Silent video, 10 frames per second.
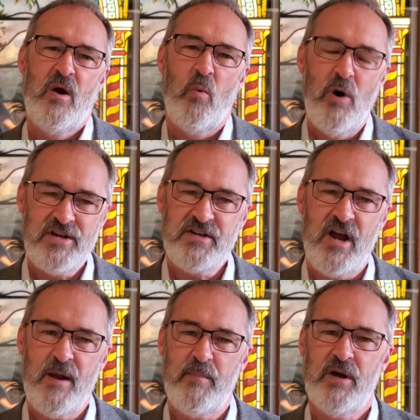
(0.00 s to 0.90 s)
One
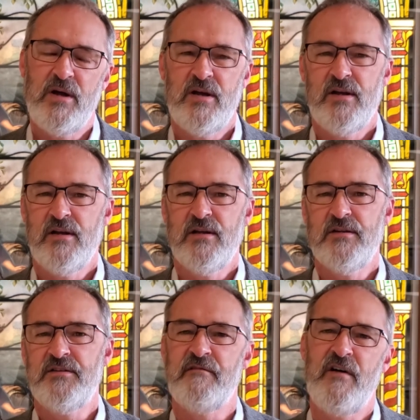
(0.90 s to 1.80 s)
type
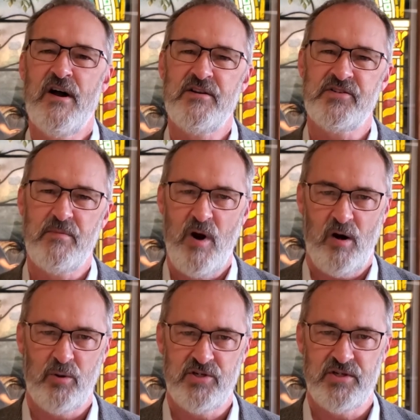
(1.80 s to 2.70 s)
defines
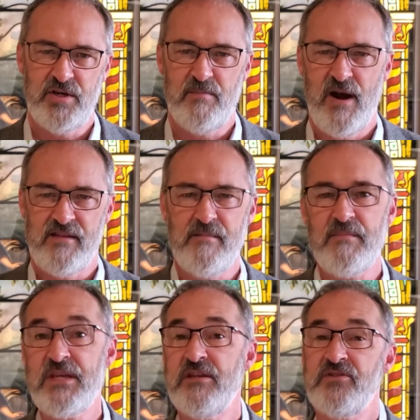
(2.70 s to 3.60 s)
democracy by the
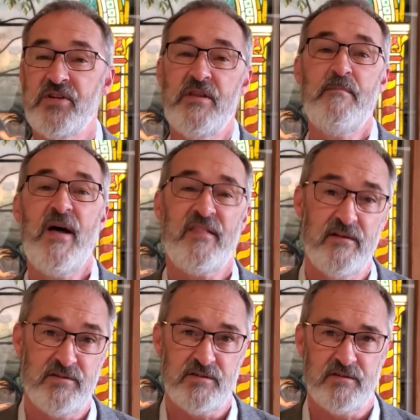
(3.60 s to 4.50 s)
means and the
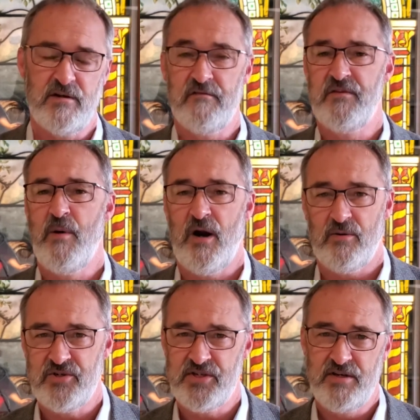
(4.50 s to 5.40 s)
methods of
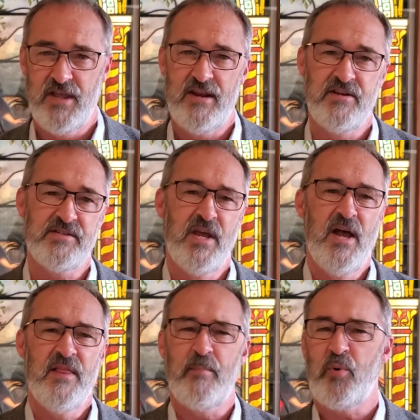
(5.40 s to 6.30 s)
democracy, that is,
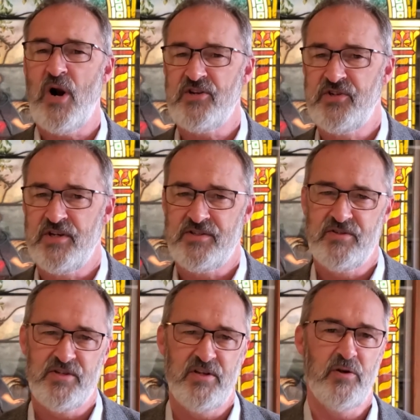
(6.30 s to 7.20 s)
the
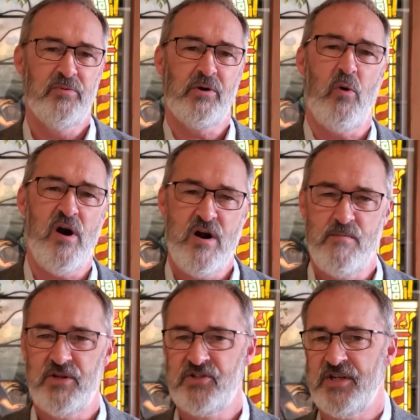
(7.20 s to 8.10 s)
processes and the
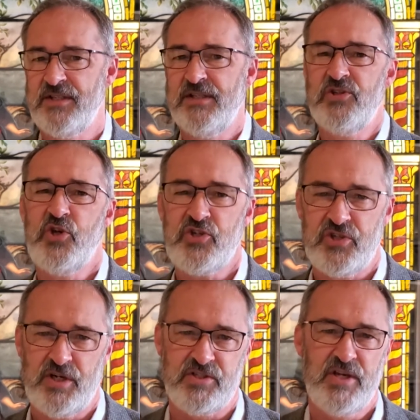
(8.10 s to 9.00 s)
requirements and the
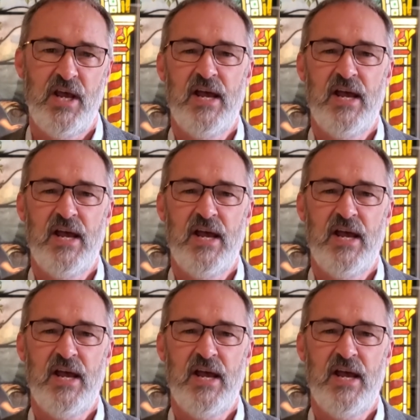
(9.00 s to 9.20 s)
logistics.